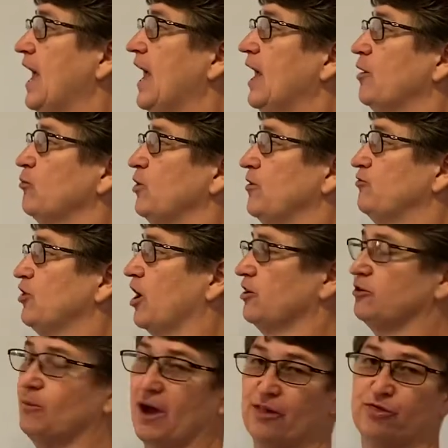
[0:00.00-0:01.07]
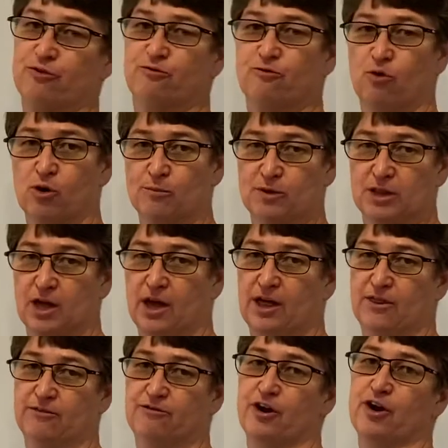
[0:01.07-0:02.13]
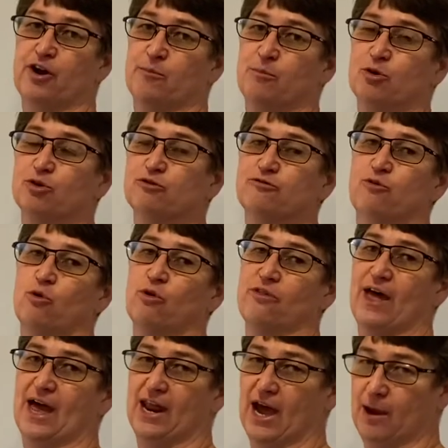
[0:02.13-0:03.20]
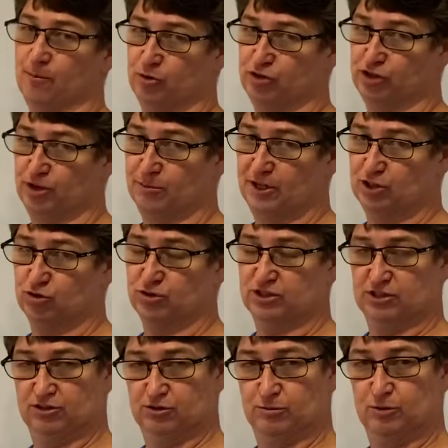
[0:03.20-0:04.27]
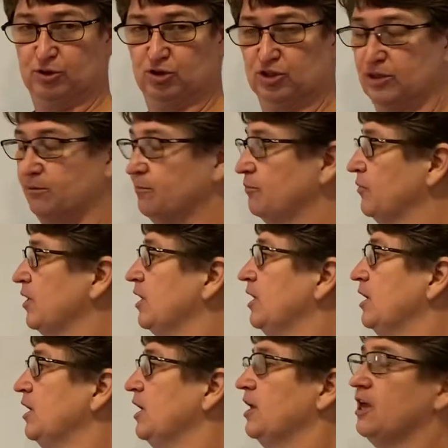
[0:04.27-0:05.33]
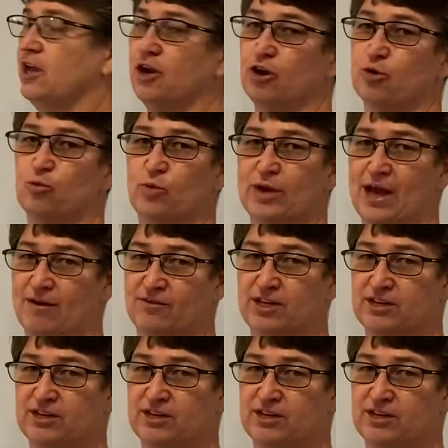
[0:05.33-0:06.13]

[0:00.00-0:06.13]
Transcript: and we've talked about the formula and the variables for that hypergeometric distribution. Here we have an